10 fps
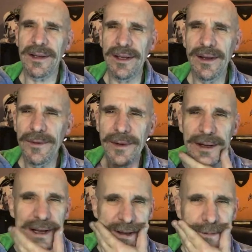You know
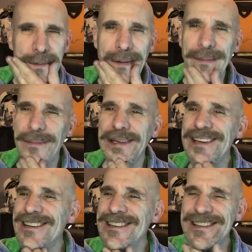what? It's probably
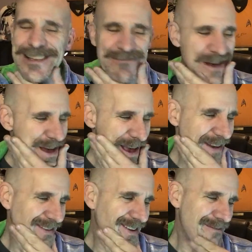gonna come
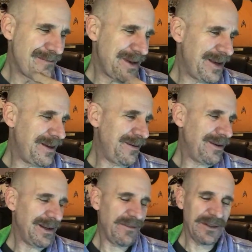because I'm, uh,
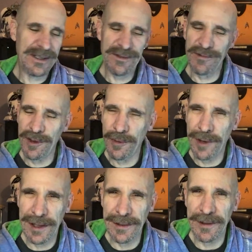for at least for a
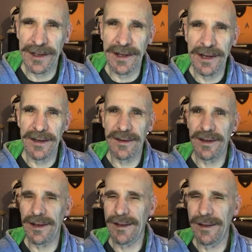while, I'm gonna let it.
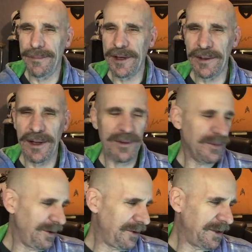Uh, I'm gonna let it
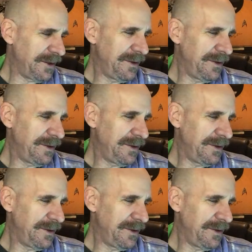roll.